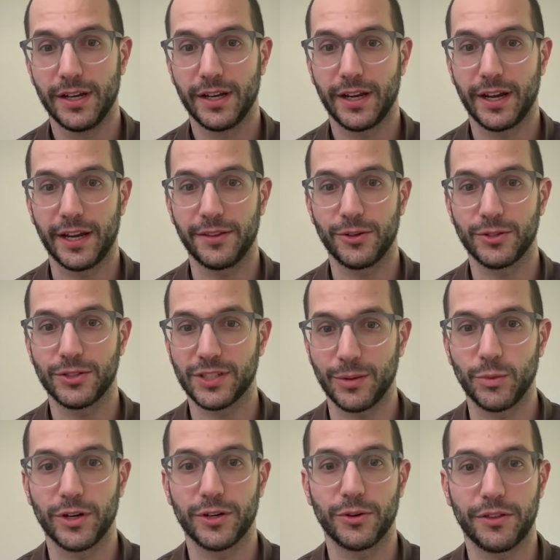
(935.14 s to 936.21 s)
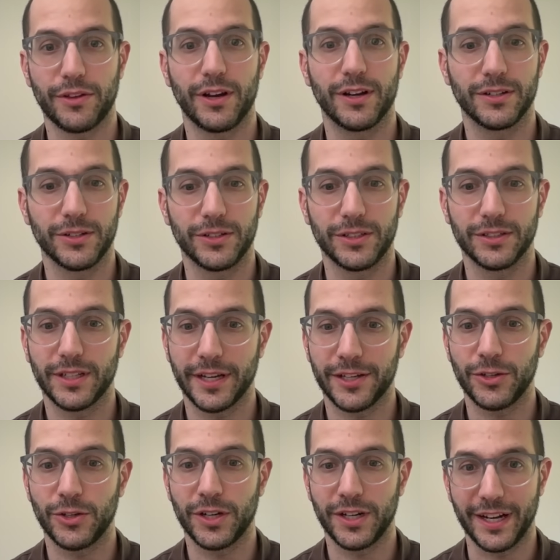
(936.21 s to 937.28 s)
and they're somewhat orthogonal. Like you
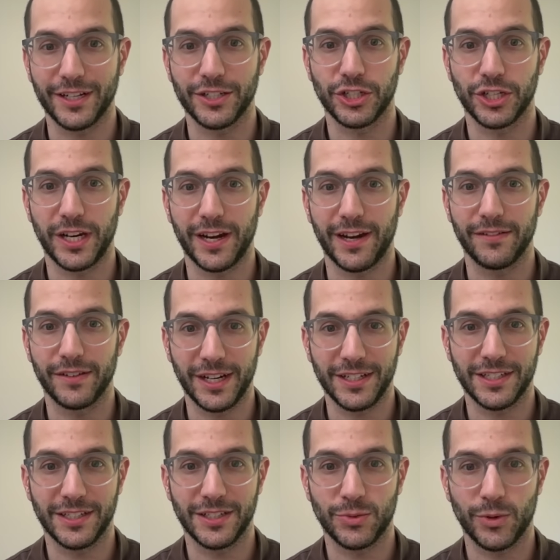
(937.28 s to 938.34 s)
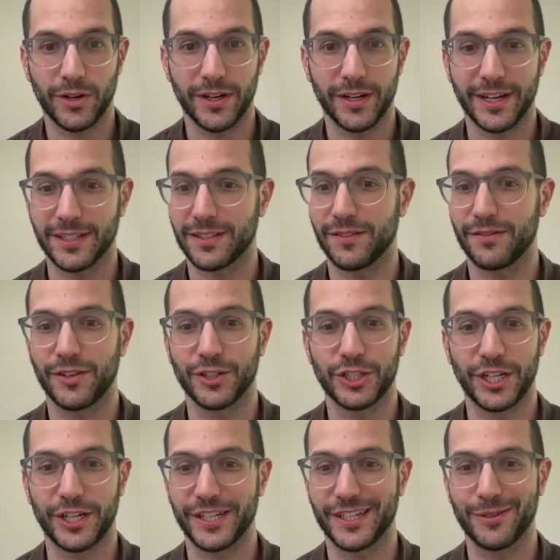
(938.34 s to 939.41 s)
can actually have cases where it gets the
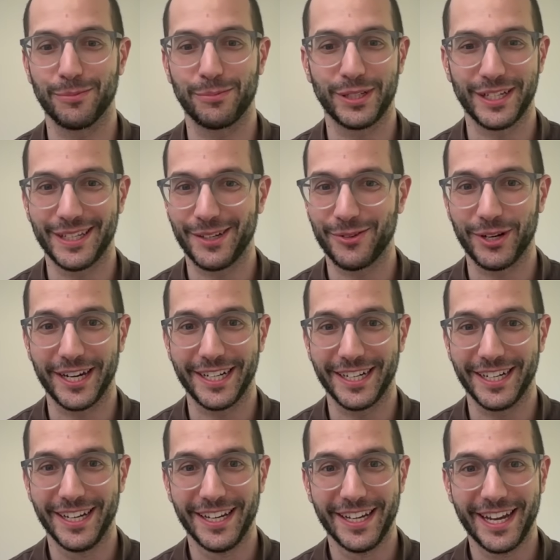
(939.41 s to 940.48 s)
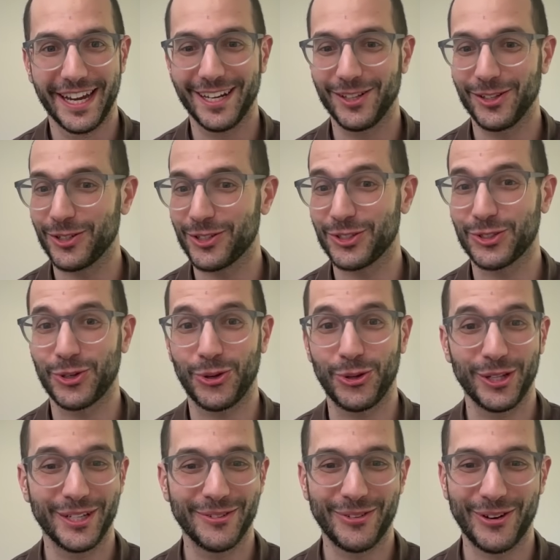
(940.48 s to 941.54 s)
functionality completely right and it looks
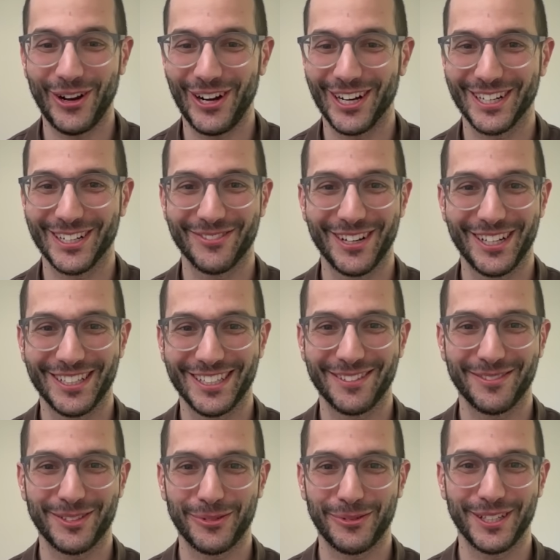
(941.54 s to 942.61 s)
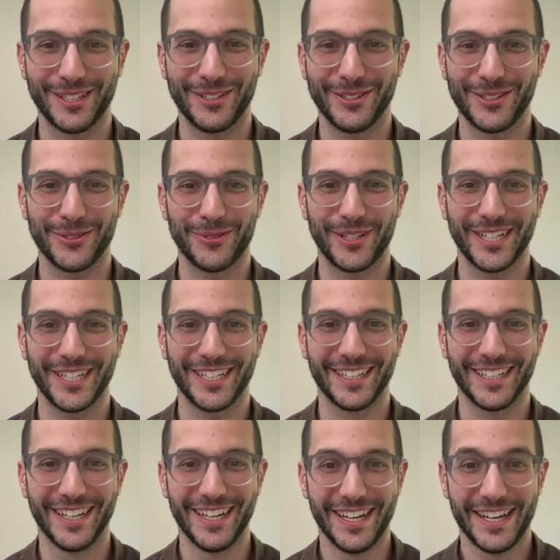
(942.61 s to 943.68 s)
totally wrong relative to what the user wanted.
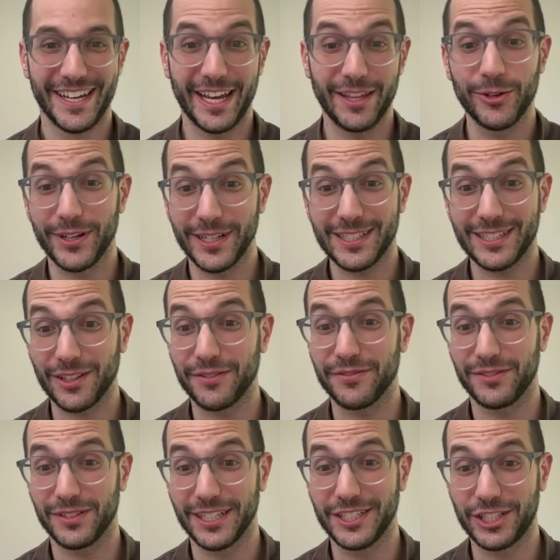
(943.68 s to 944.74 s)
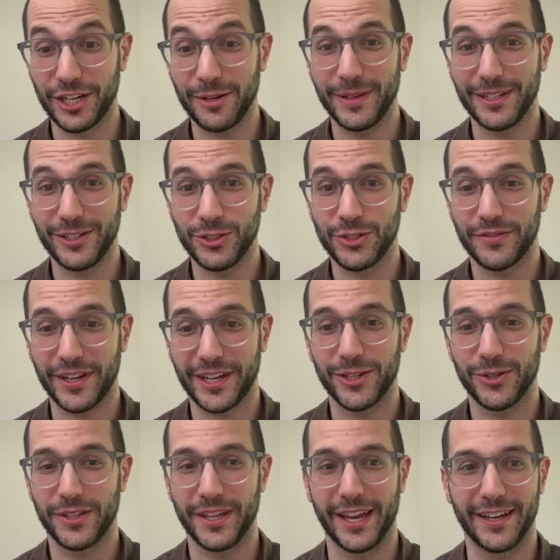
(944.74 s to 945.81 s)
And there is still legitimate user value
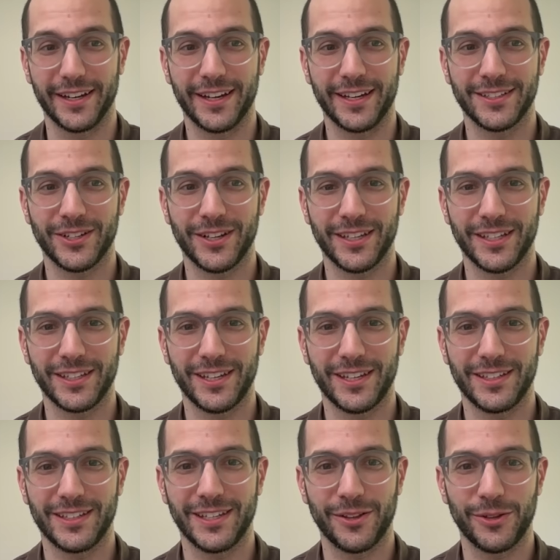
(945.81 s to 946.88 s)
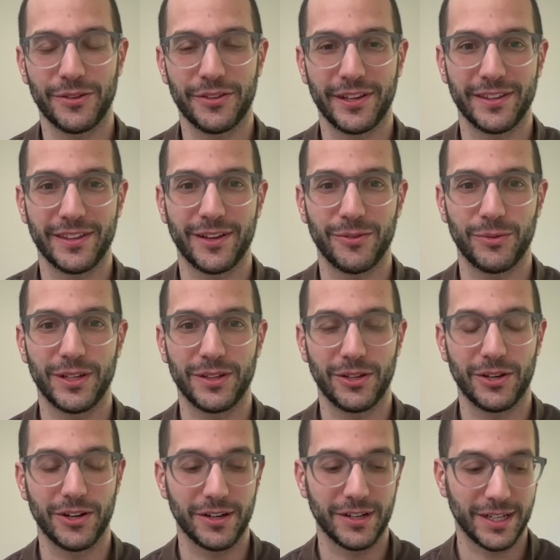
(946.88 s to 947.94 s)
in that. And so I think the other thing that we
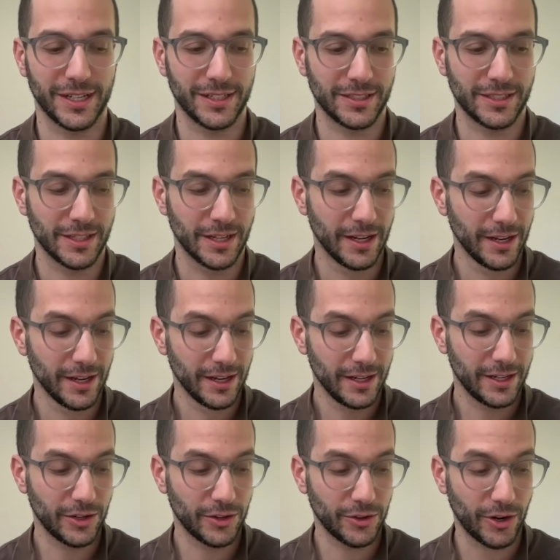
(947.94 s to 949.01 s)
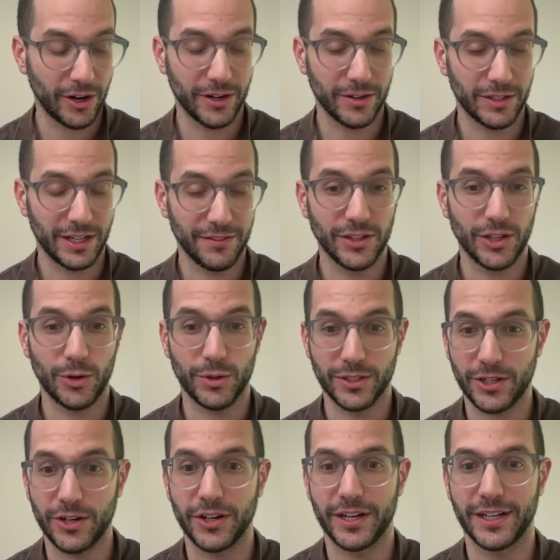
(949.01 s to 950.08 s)
learned is, there are, even though we're
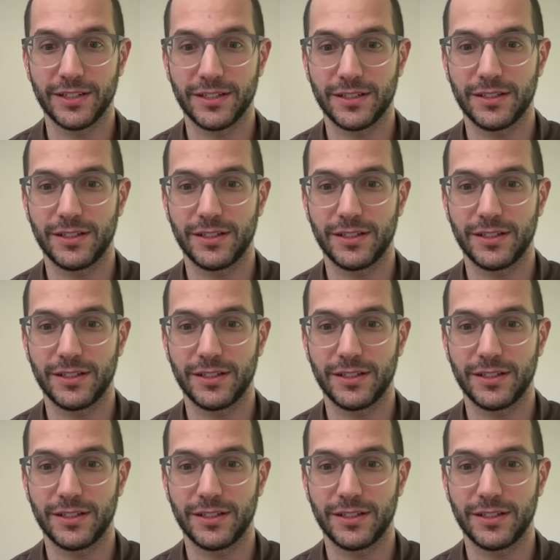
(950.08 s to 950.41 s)
targeting